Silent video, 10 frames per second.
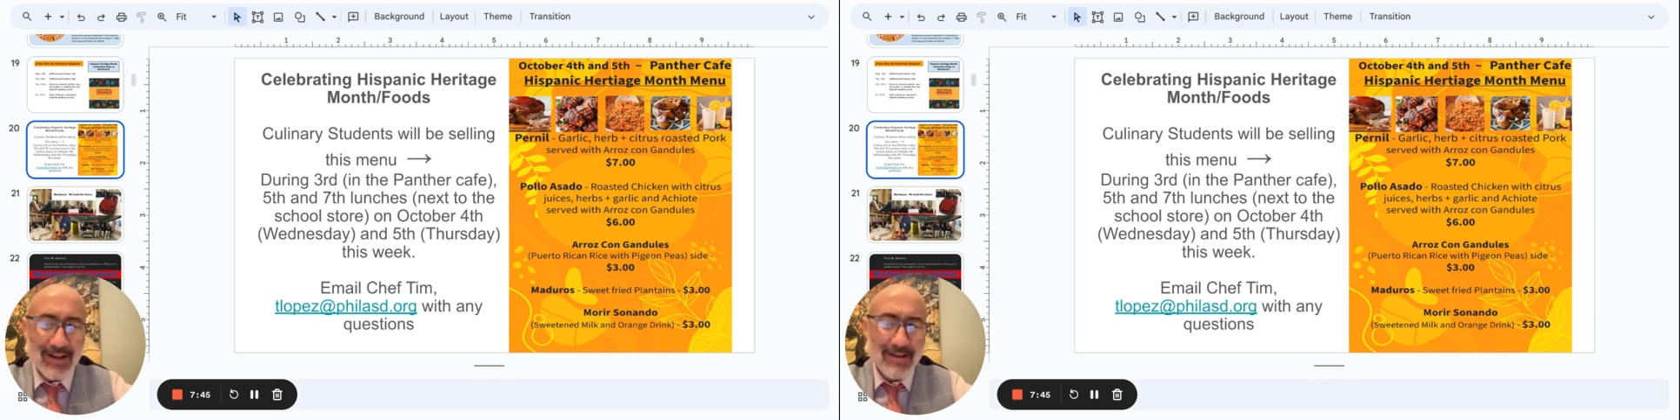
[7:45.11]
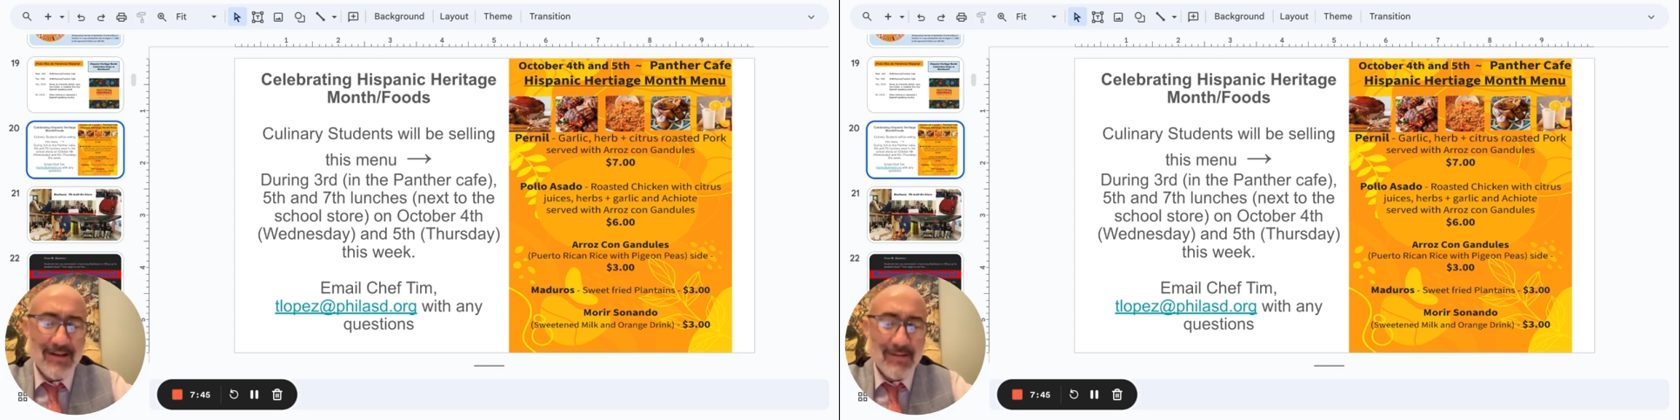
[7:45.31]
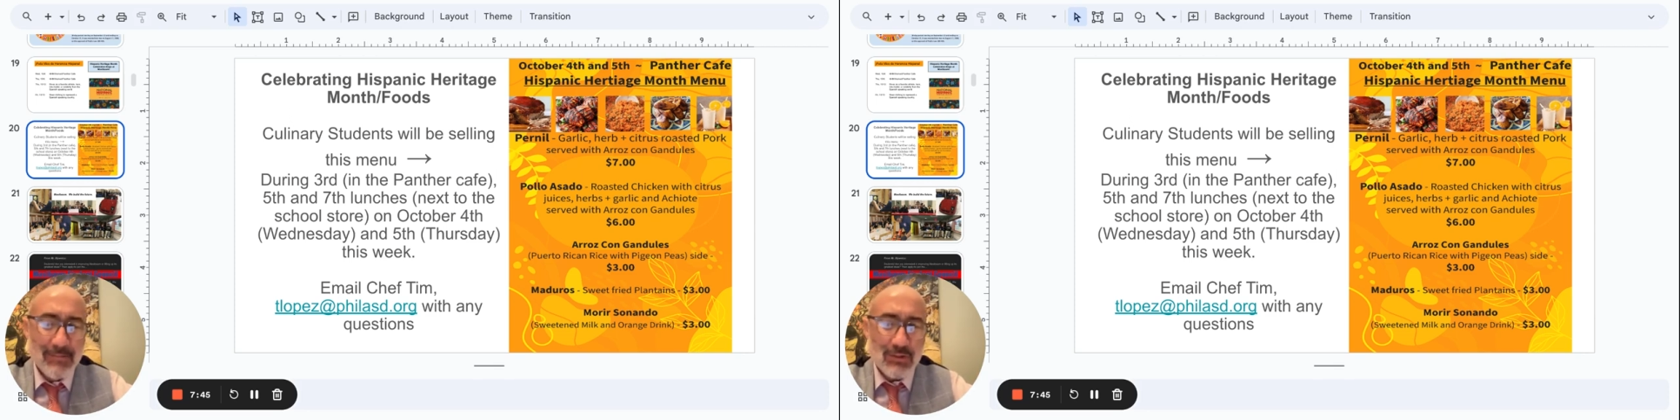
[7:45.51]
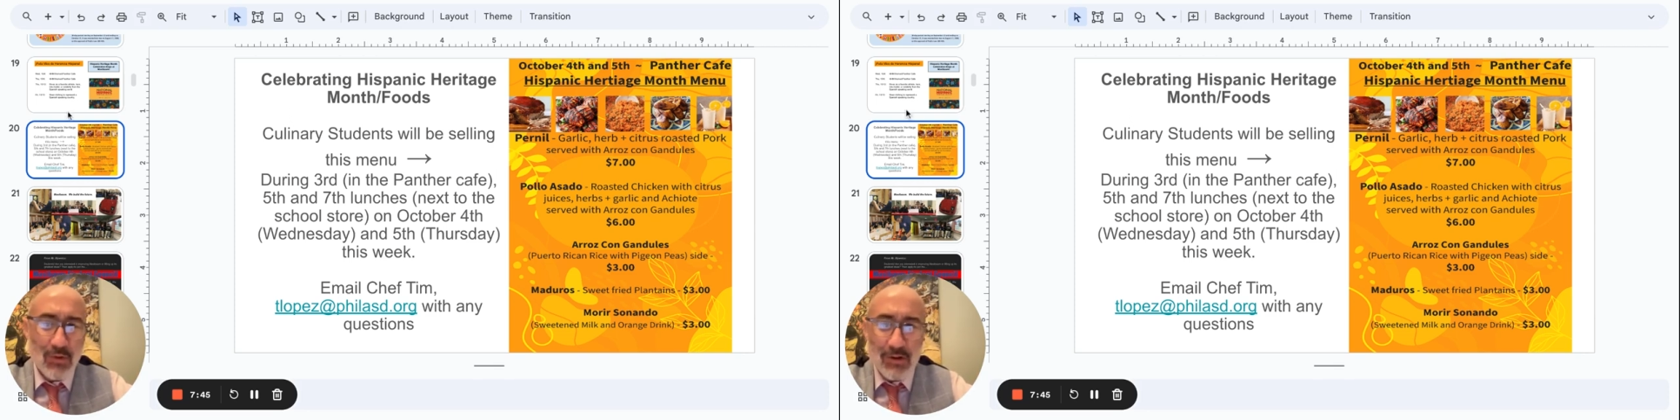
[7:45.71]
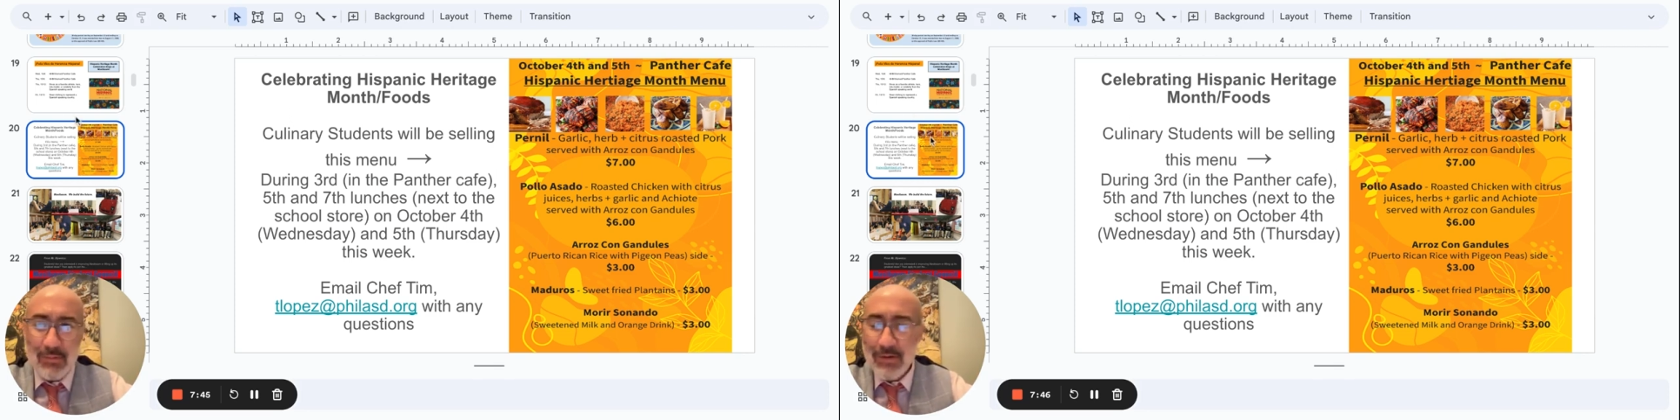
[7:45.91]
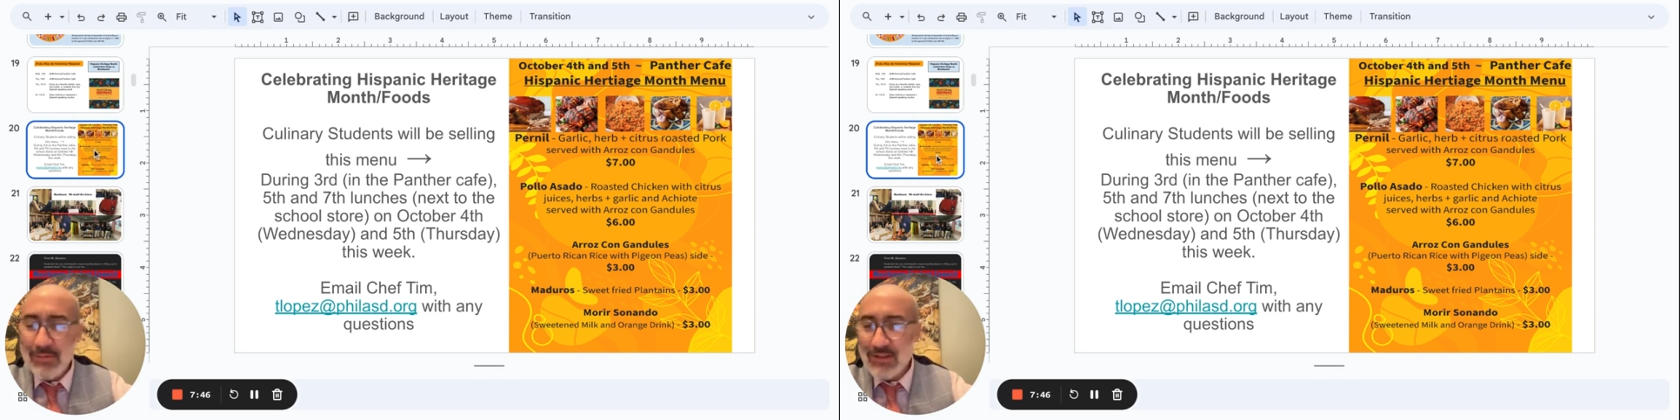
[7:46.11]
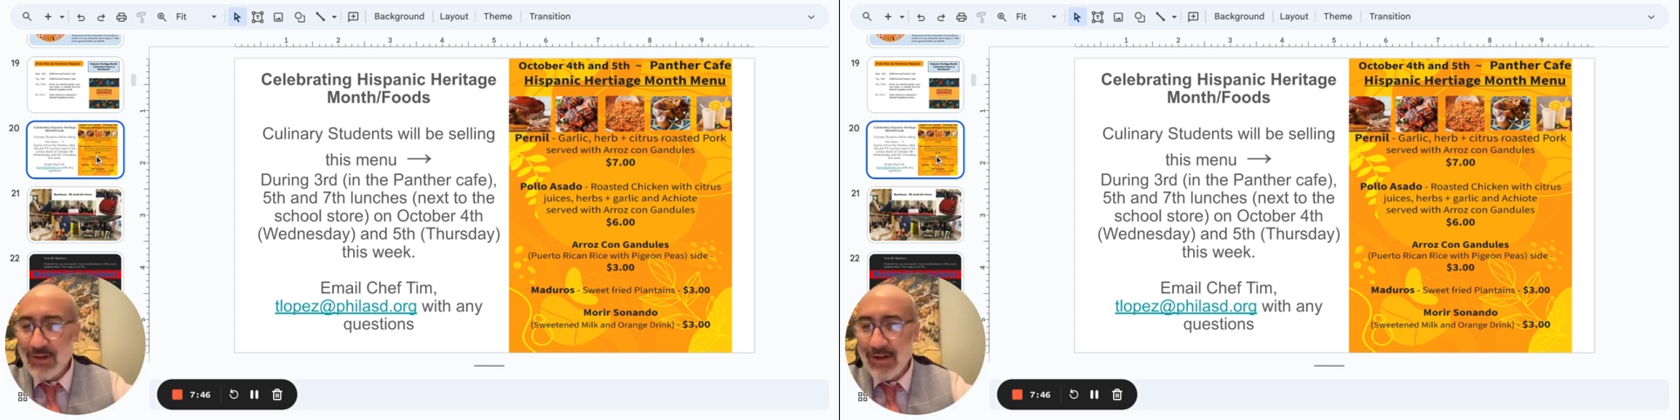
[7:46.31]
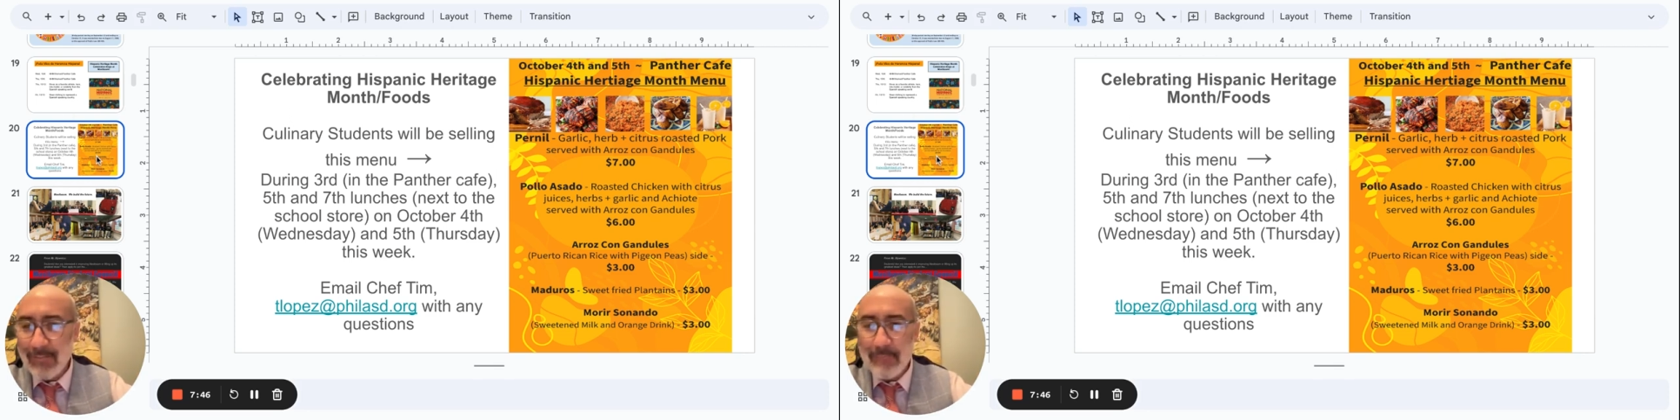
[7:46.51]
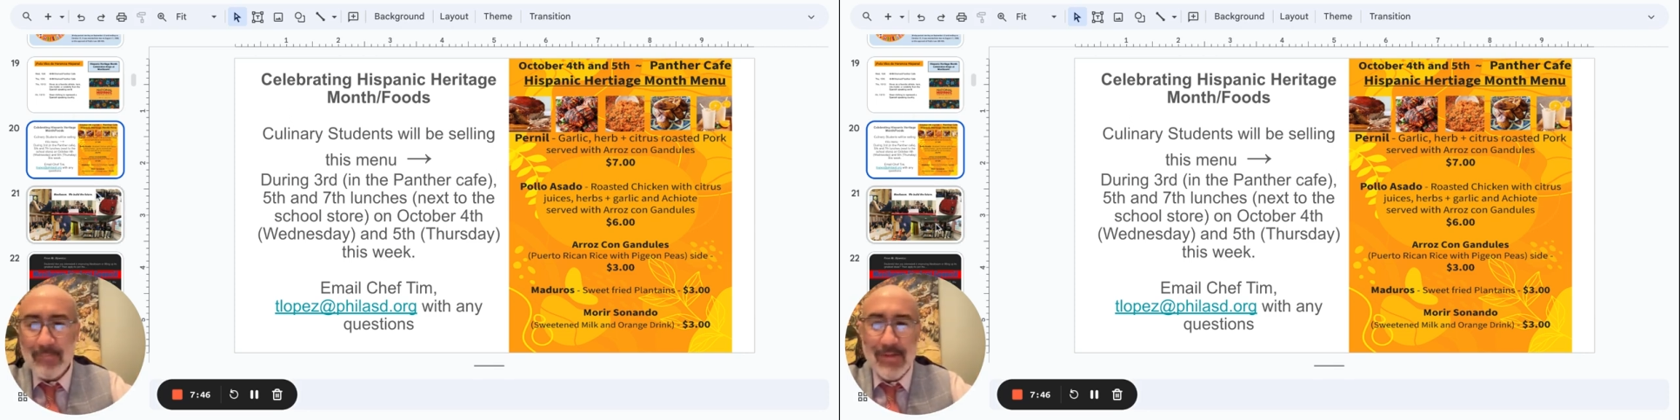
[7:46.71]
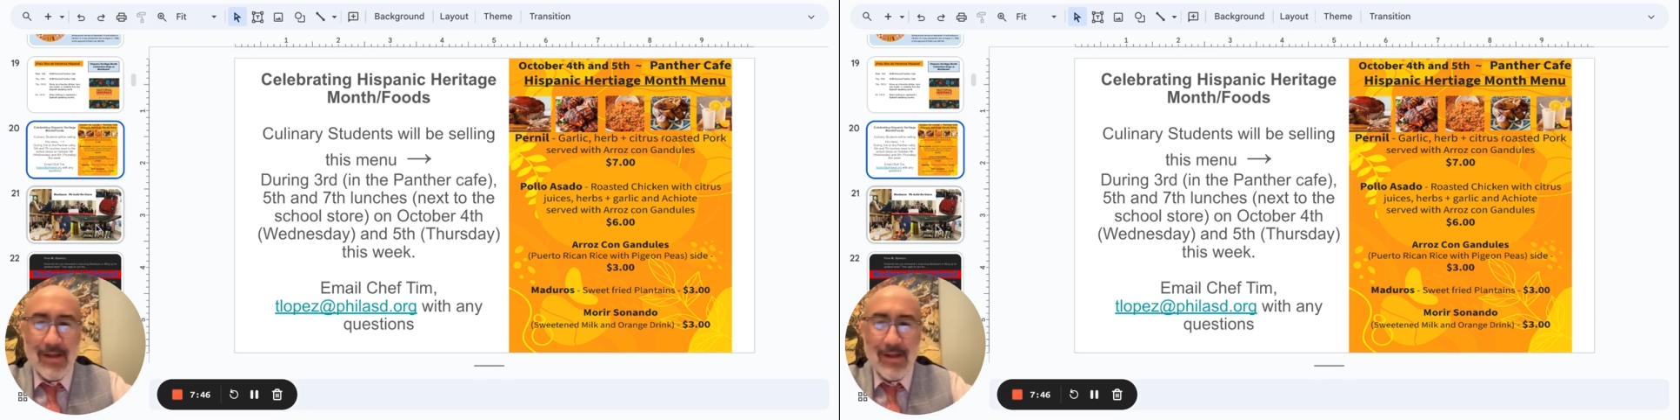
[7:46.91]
King, Miss Worthman, and Mr. King.